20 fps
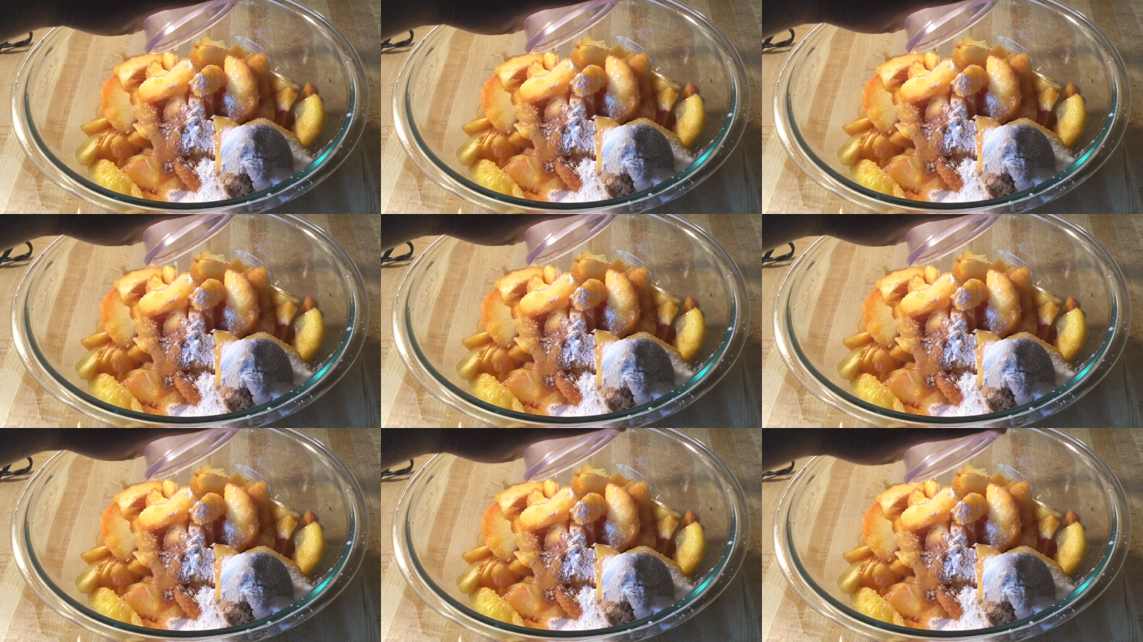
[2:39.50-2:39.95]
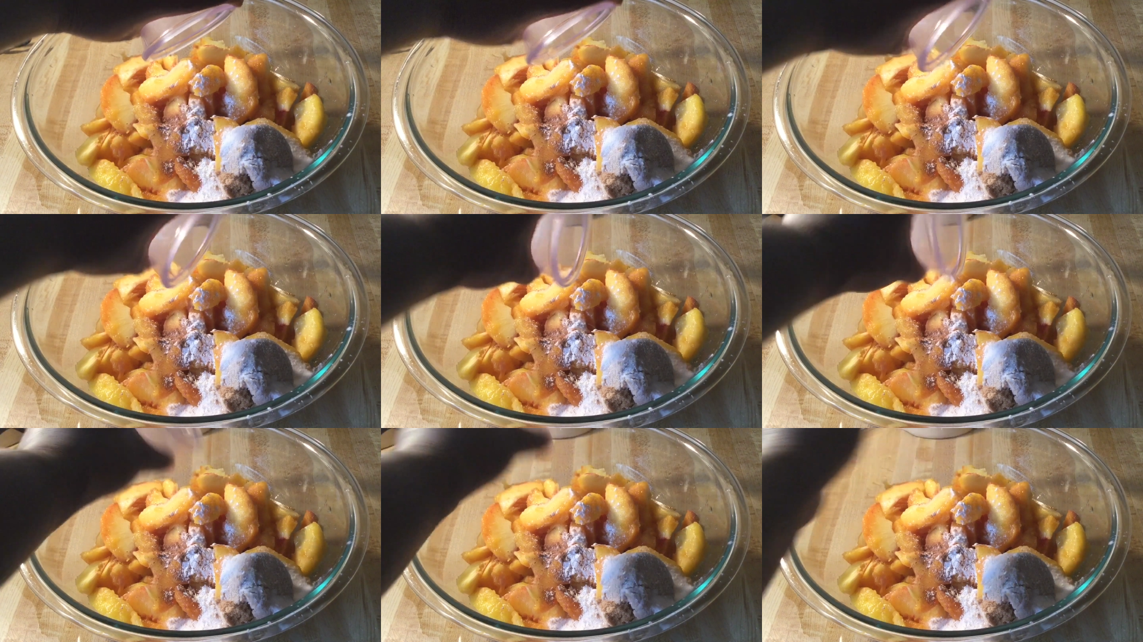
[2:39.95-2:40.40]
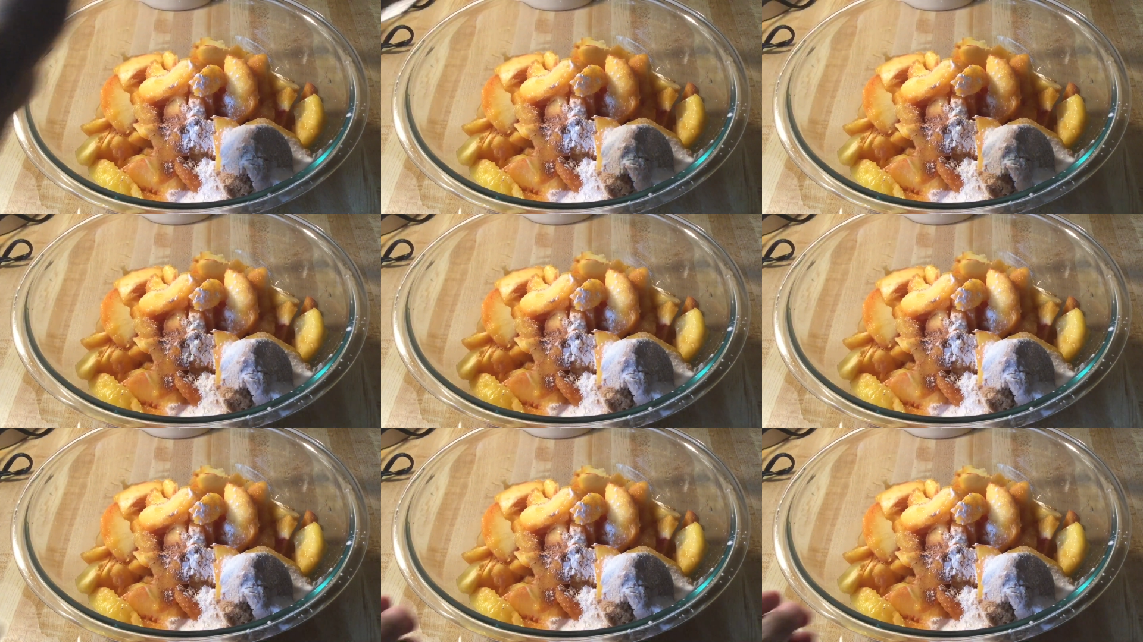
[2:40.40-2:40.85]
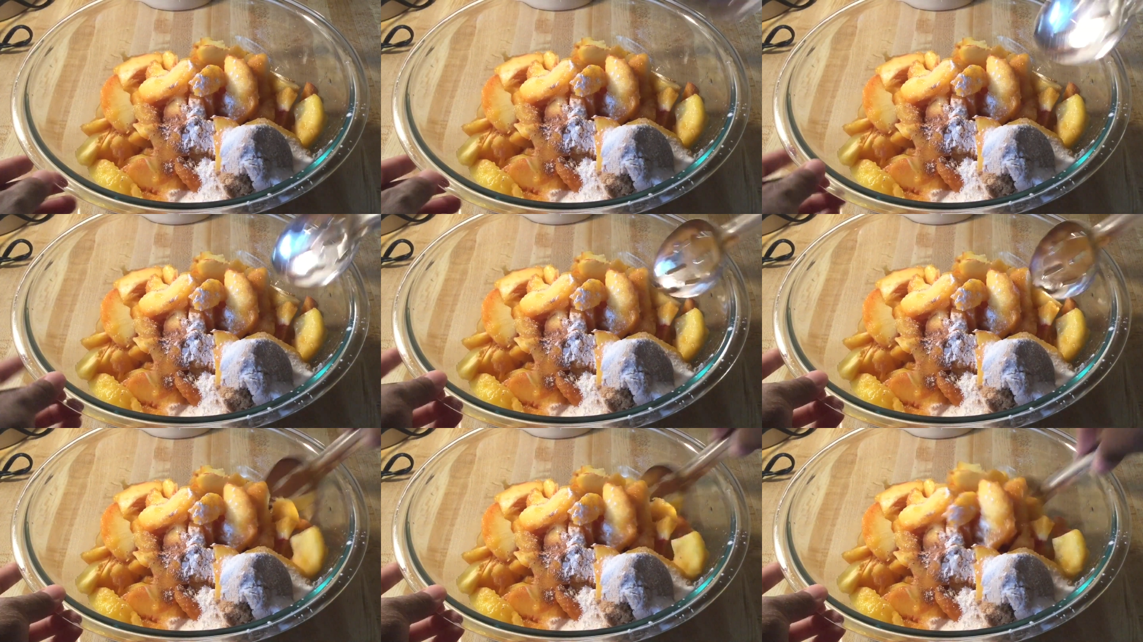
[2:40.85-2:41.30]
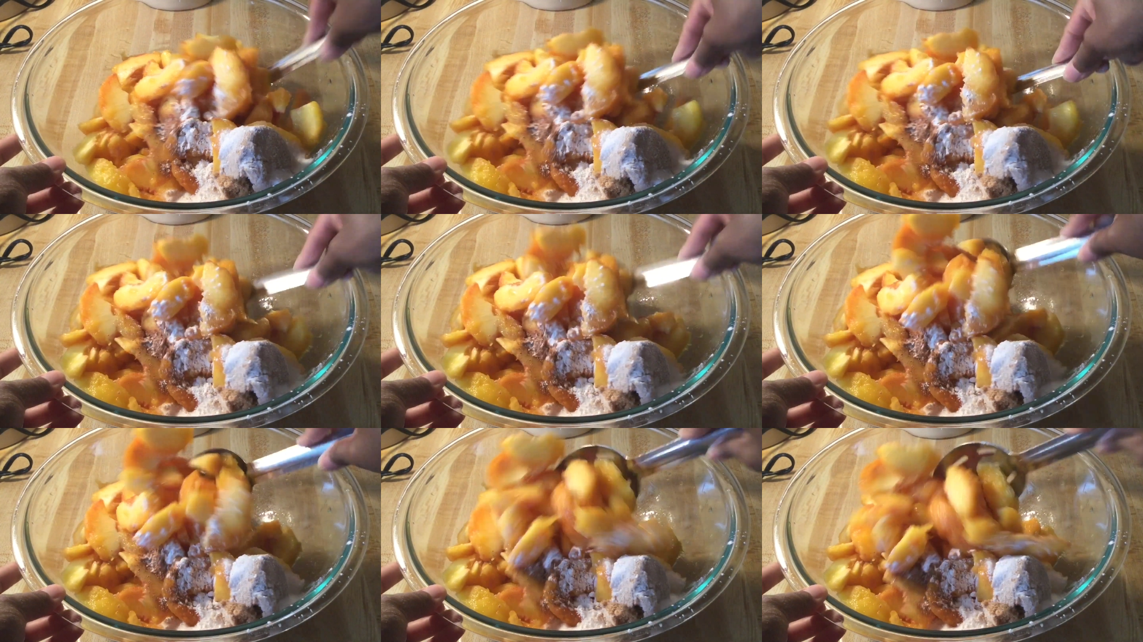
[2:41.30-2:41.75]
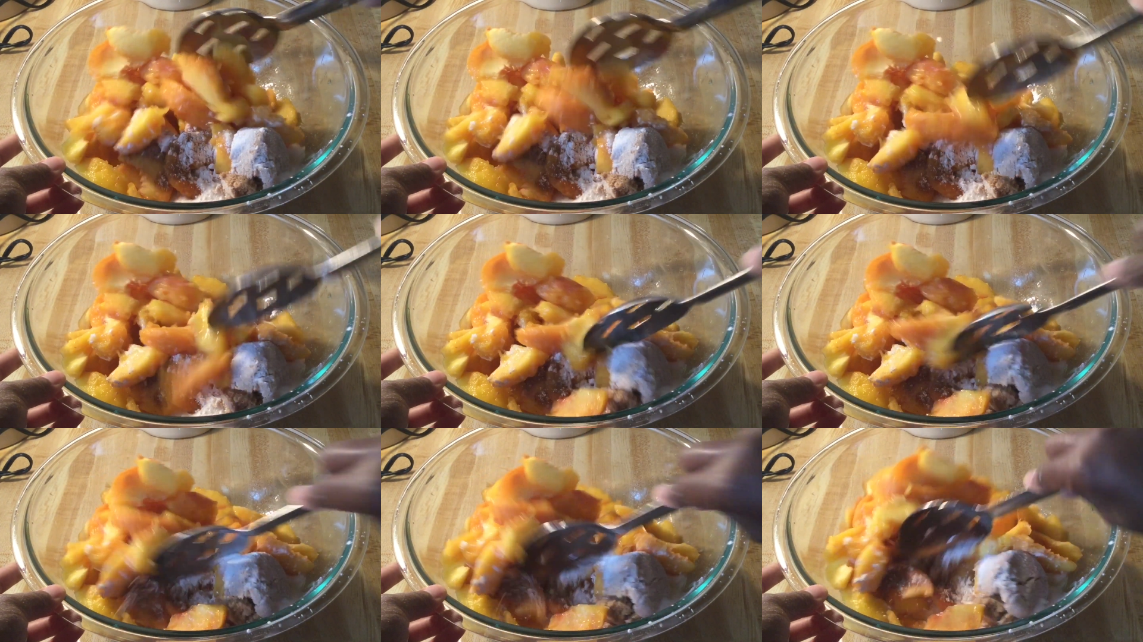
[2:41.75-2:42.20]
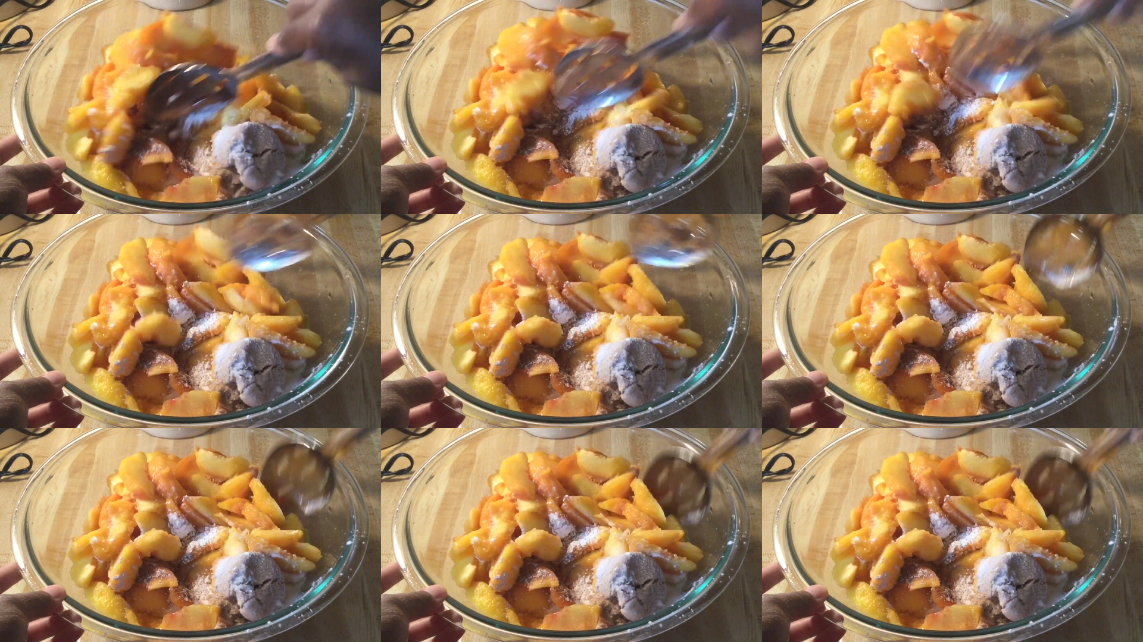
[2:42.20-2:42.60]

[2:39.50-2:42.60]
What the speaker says: No face is visible, so there are no lips to read.